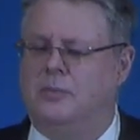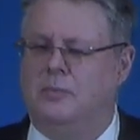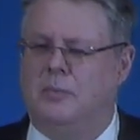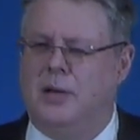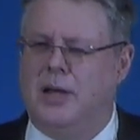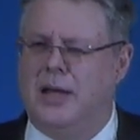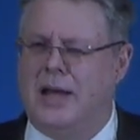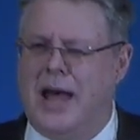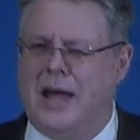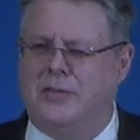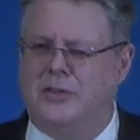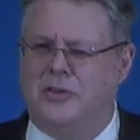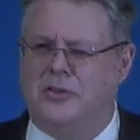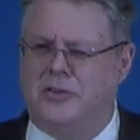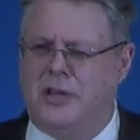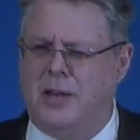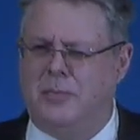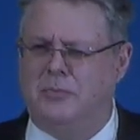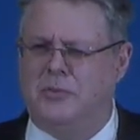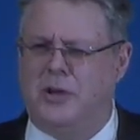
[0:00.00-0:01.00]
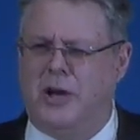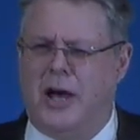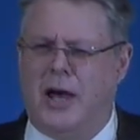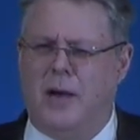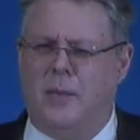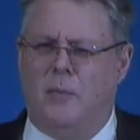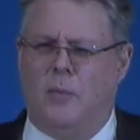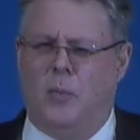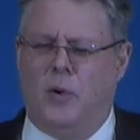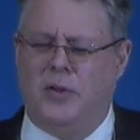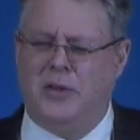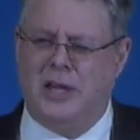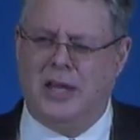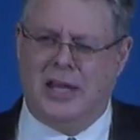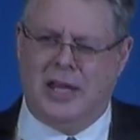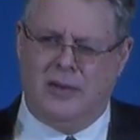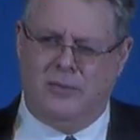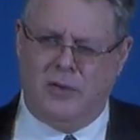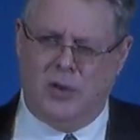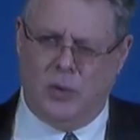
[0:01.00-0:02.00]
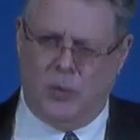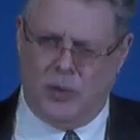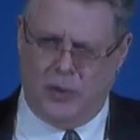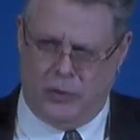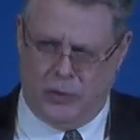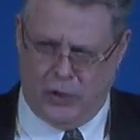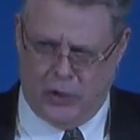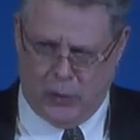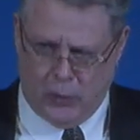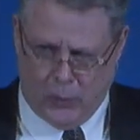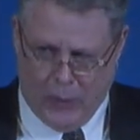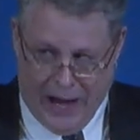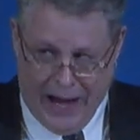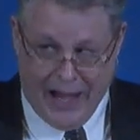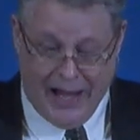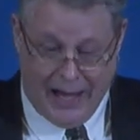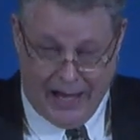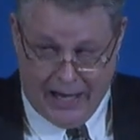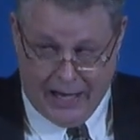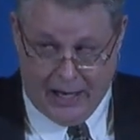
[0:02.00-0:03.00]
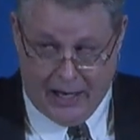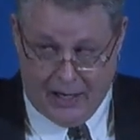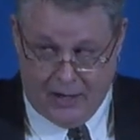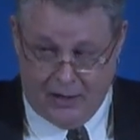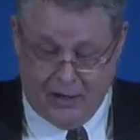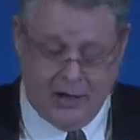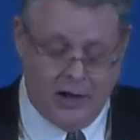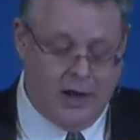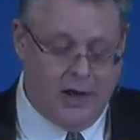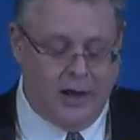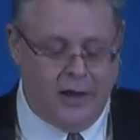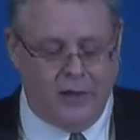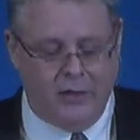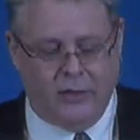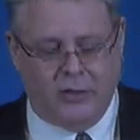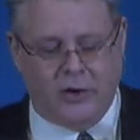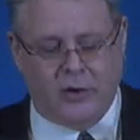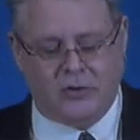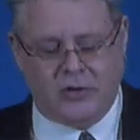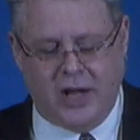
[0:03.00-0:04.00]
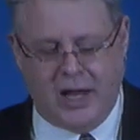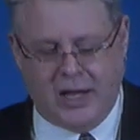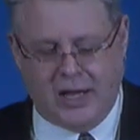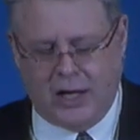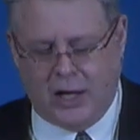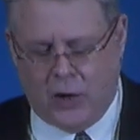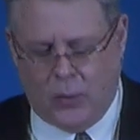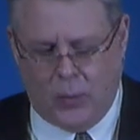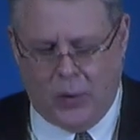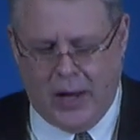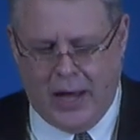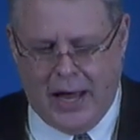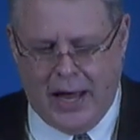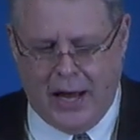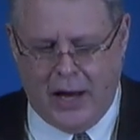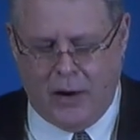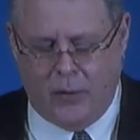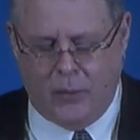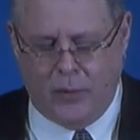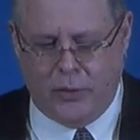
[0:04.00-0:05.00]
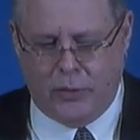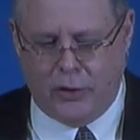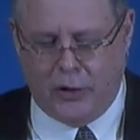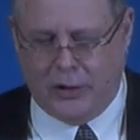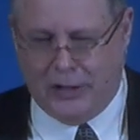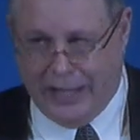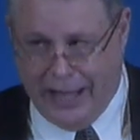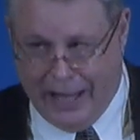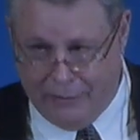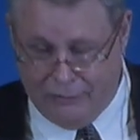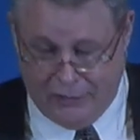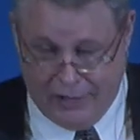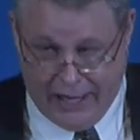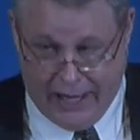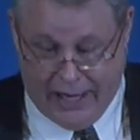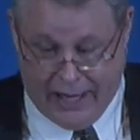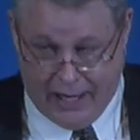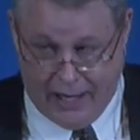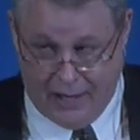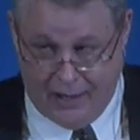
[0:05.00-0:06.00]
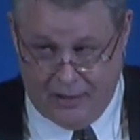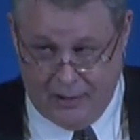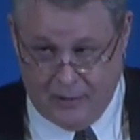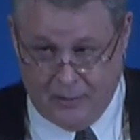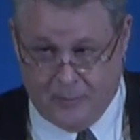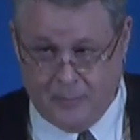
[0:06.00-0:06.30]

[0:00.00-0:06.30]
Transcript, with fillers: But at the same time, what they give you with their right hand, they're taking away with their left hand.